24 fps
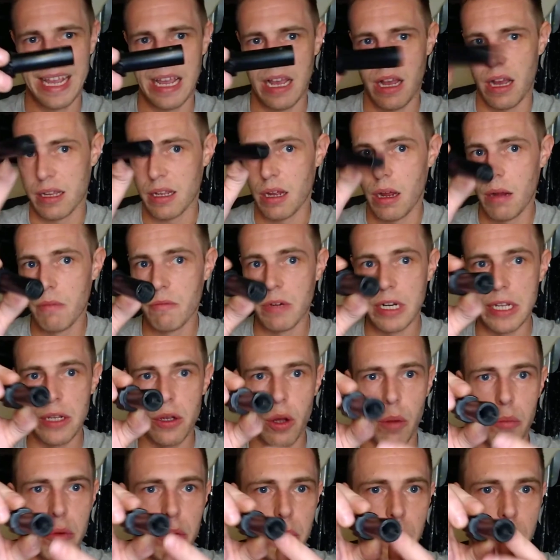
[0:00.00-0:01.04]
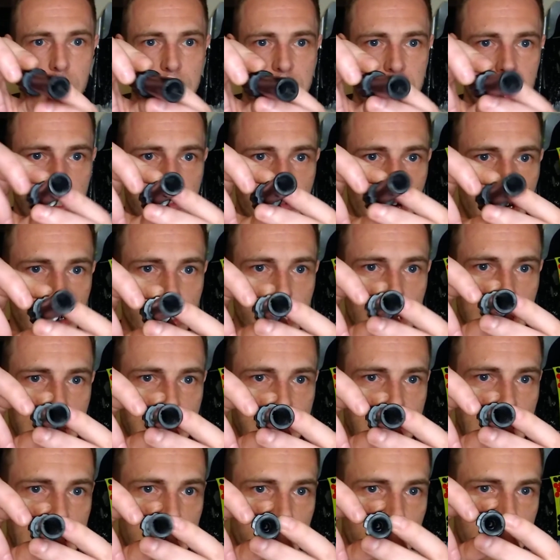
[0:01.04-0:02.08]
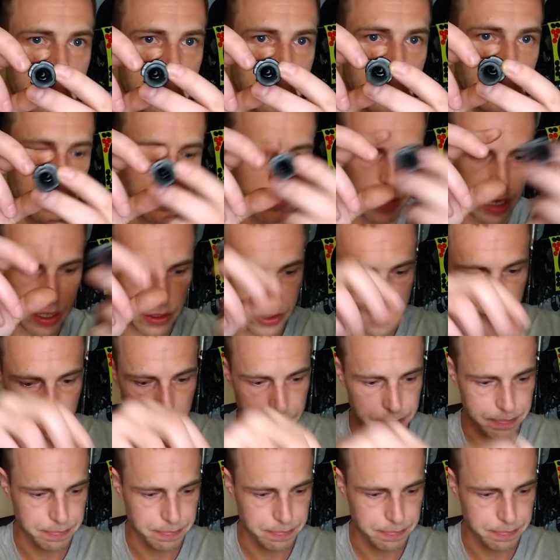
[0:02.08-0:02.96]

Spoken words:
I can't really compromise the structural integrity too much,